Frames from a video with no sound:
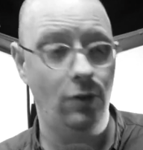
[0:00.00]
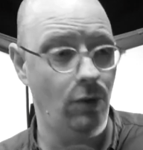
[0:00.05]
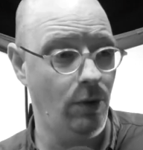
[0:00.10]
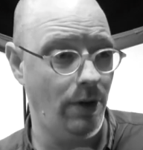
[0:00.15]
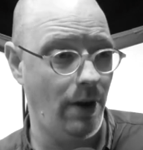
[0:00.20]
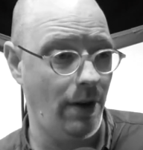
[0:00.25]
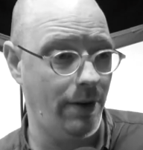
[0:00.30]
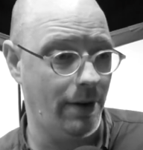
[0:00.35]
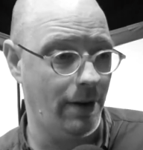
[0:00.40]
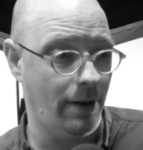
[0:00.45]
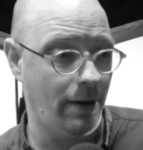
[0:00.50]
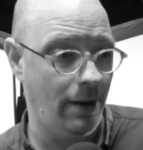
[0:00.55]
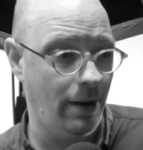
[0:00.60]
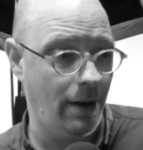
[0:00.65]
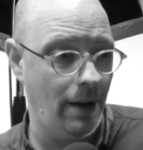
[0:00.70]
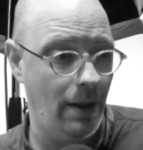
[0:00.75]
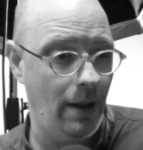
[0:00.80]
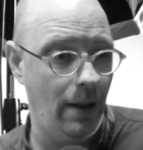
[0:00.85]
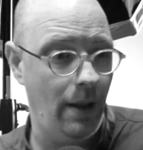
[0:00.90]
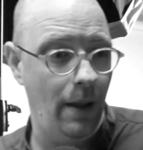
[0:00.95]
to another.
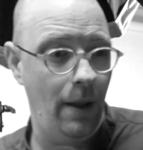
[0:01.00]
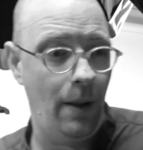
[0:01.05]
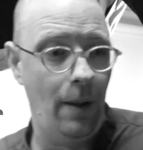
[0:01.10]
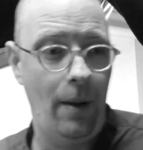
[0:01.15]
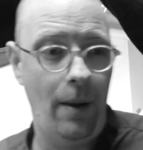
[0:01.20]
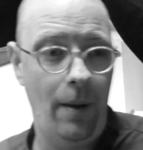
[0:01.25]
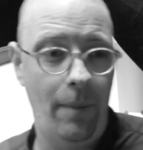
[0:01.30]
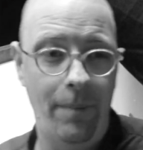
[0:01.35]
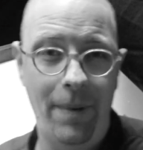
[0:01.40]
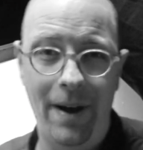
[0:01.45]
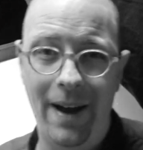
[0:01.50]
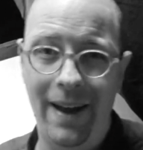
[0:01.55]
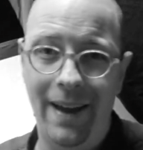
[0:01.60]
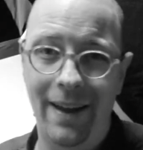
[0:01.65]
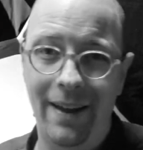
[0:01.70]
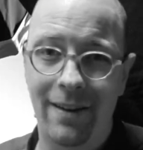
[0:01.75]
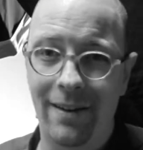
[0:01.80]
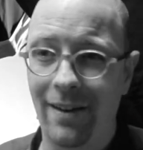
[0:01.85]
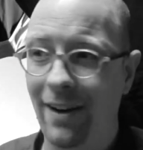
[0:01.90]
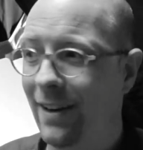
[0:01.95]

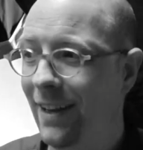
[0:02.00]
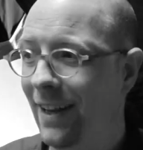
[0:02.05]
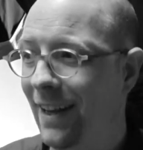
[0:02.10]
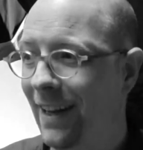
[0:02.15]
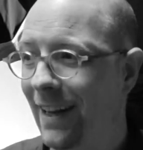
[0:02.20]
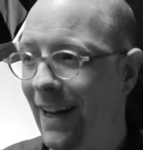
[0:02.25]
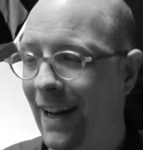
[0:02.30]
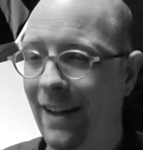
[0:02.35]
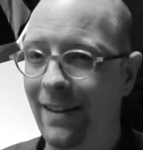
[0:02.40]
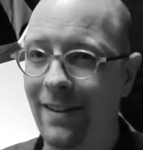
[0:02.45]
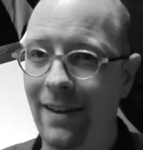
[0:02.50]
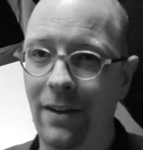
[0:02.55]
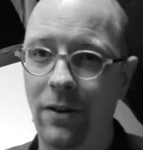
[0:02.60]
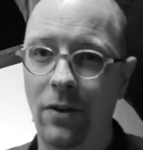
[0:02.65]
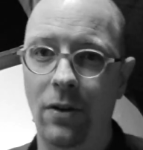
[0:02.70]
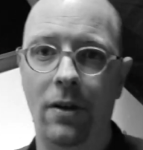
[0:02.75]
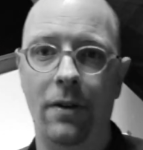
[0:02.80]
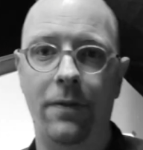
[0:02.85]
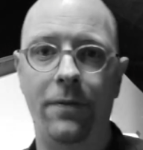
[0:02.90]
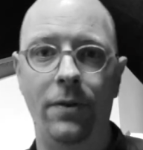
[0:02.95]
By cutting and editing
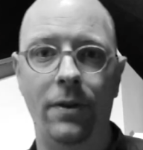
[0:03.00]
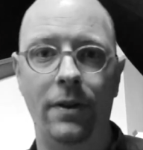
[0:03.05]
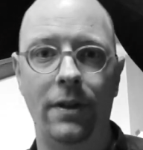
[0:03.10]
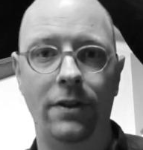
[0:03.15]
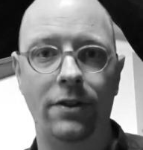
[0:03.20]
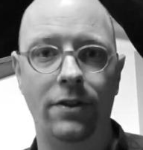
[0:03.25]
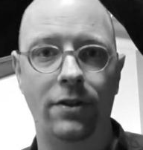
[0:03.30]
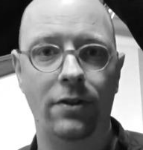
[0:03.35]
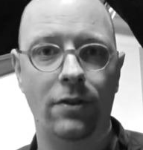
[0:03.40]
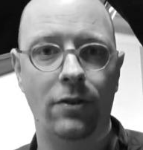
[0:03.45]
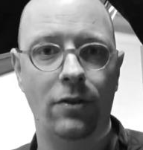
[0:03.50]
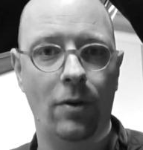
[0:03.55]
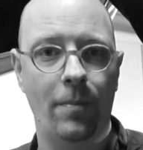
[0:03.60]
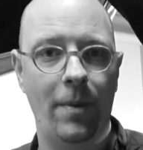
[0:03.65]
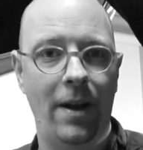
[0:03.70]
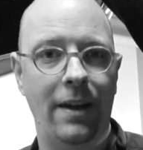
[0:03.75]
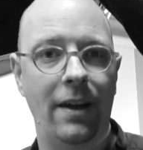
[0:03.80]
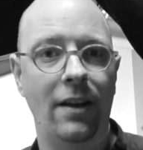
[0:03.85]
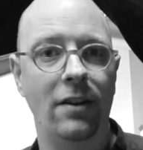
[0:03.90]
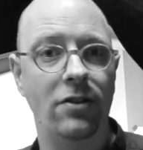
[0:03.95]
your footage, you're
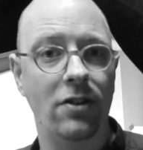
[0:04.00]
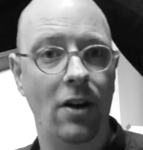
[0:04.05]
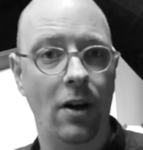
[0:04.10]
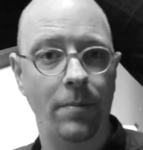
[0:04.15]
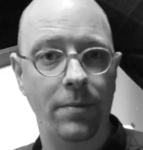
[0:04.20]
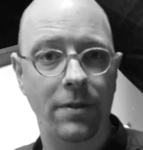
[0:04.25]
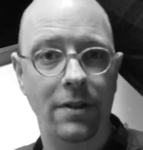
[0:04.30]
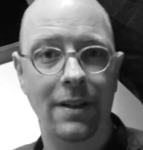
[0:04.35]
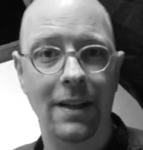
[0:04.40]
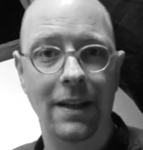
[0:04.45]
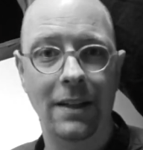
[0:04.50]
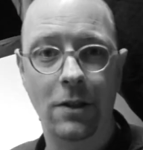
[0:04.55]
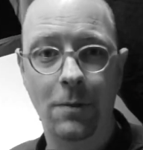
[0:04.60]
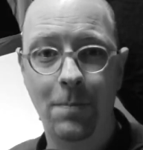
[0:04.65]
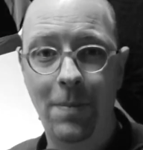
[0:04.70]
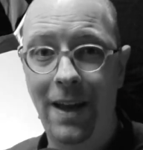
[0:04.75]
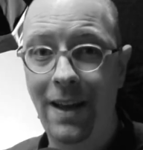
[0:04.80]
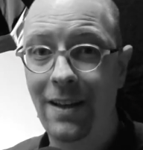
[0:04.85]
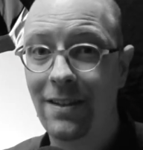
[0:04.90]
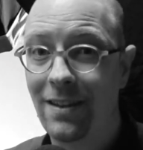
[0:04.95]
making jumps in
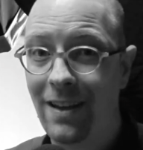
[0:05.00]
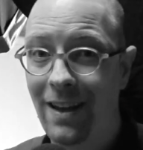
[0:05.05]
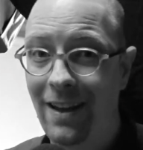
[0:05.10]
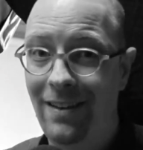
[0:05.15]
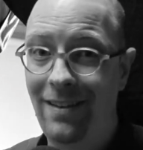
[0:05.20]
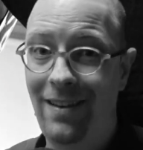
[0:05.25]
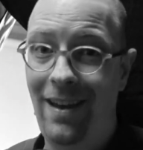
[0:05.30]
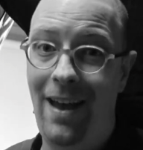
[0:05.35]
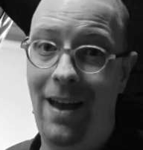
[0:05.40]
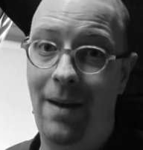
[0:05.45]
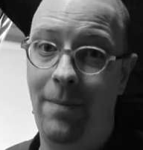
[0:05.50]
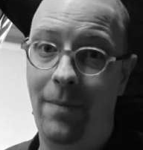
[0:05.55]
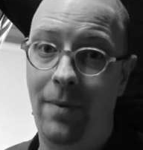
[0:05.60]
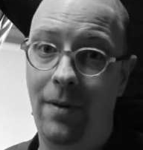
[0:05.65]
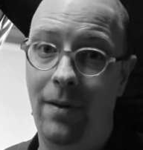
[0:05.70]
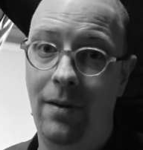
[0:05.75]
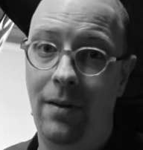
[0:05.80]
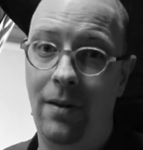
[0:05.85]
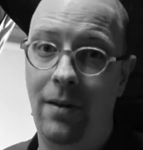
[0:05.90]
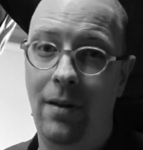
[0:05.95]
space and time.
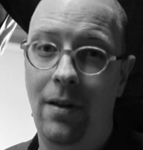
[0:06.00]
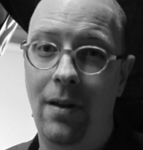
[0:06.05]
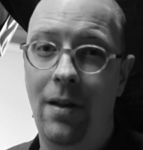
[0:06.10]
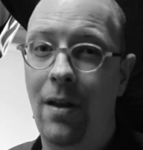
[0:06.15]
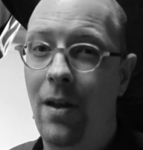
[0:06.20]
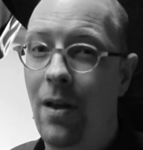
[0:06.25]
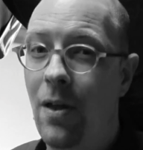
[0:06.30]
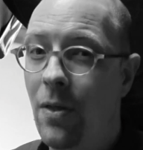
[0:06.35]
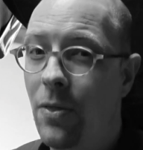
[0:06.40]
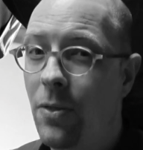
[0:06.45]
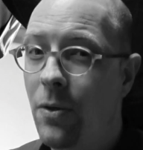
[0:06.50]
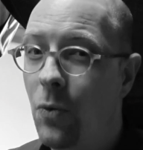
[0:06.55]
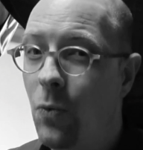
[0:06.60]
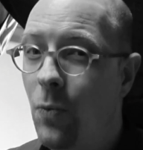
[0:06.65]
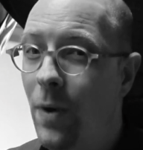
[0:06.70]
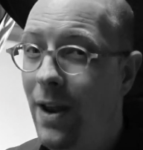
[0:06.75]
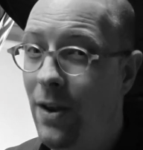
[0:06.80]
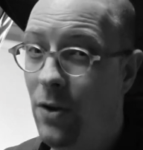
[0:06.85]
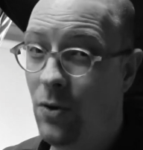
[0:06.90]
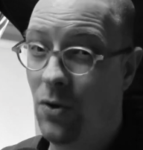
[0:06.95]
The
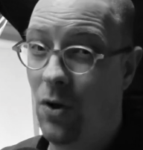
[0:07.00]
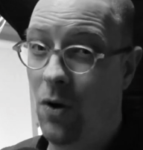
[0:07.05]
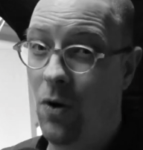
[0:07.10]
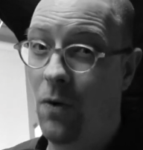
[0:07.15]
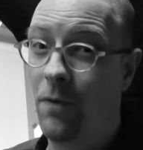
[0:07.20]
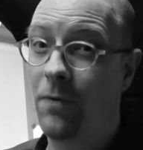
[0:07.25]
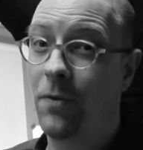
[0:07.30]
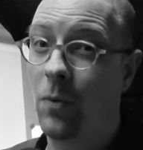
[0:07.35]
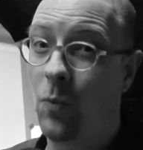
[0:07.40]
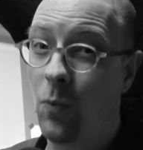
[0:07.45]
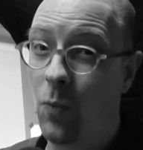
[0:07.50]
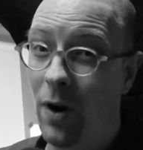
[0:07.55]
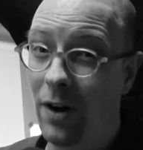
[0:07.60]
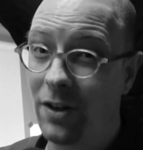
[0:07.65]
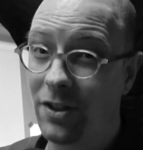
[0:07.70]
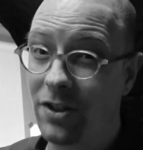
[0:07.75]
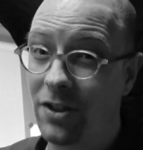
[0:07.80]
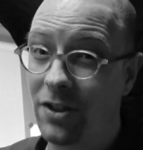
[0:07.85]
way you go from one